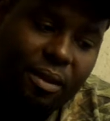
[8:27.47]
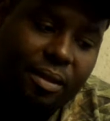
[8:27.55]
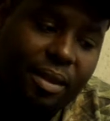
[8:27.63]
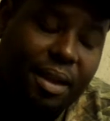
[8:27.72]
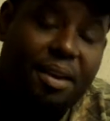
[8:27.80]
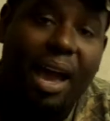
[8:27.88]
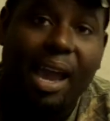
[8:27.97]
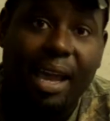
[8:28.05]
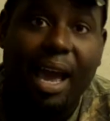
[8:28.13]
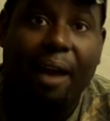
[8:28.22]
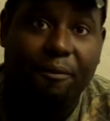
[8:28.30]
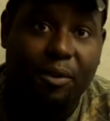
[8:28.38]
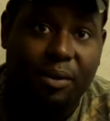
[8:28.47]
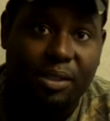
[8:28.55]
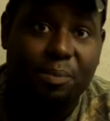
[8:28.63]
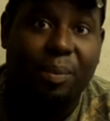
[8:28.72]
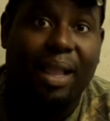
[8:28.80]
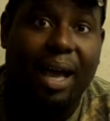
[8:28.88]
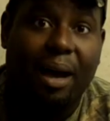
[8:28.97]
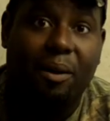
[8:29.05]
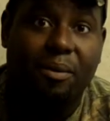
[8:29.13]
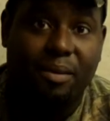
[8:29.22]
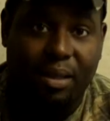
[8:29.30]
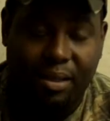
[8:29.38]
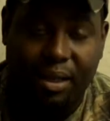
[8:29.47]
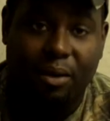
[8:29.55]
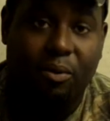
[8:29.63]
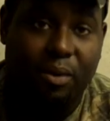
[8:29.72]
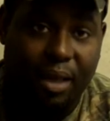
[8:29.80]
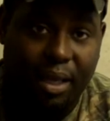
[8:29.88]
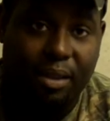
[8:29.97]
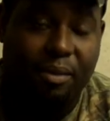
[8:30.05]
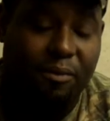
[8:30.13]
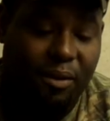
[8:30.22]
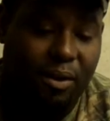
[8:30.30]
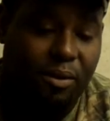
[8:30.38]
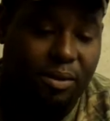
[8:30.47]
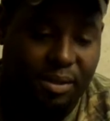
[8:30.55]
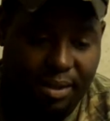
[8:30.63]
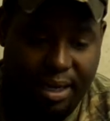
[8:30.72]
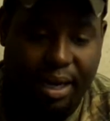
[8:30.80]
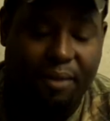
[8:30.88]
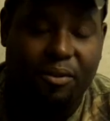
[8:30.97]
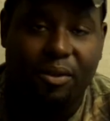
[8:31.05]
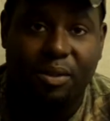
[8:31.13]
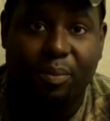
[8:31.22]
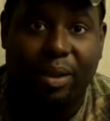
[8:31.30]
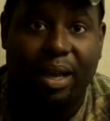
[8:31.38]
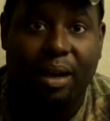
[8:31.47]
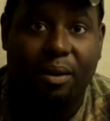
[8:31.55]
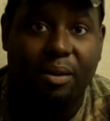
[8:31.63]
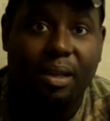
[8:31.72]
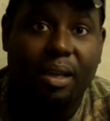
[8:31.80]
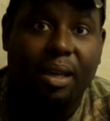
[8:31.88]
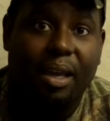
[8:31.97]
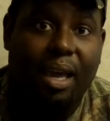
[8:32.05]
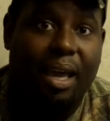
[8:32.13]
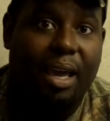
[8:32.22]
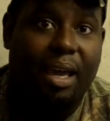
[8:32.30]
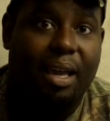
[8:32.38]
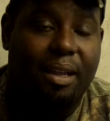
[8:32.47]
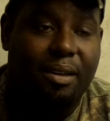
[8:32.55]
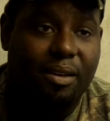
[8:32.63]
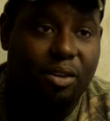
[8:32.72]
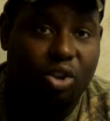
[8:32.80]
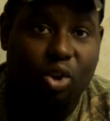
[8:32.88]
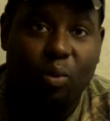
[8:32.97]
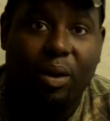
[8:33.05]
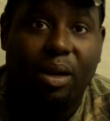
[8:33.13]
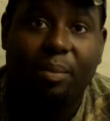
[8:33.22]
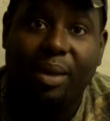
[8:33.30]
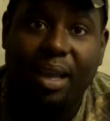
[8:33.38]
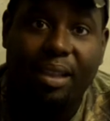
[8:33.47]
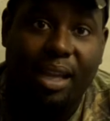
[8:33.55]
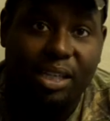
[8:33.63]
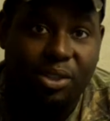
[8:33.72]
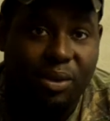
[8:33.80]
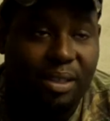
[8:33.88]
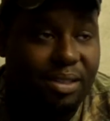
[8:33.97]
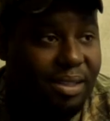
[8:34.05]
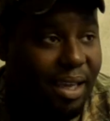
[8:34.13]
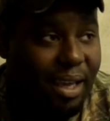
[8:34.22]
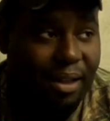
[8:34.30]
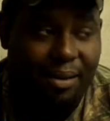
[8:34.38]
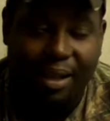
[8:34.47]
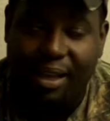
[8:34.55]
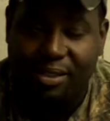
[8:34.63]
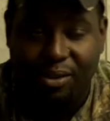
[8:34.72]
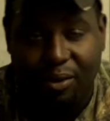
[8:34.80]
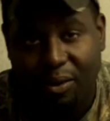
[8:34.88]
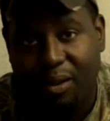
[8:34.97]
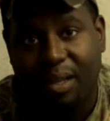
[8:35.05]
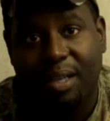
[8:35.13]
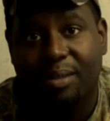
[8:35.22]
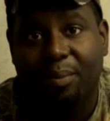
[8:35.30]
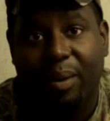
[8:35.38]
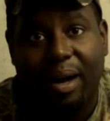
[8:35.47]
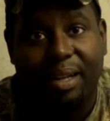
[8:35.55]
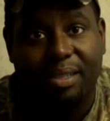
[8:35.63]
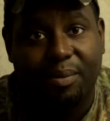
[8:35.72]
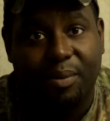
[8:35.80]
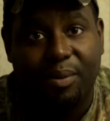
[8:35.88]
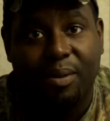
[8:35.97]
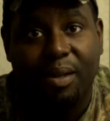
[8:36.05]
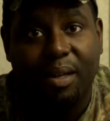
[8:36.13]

the night after it's plowed. The deer will hit the fields the night after it's plowed. And you want to be in that tree stand as early as possible.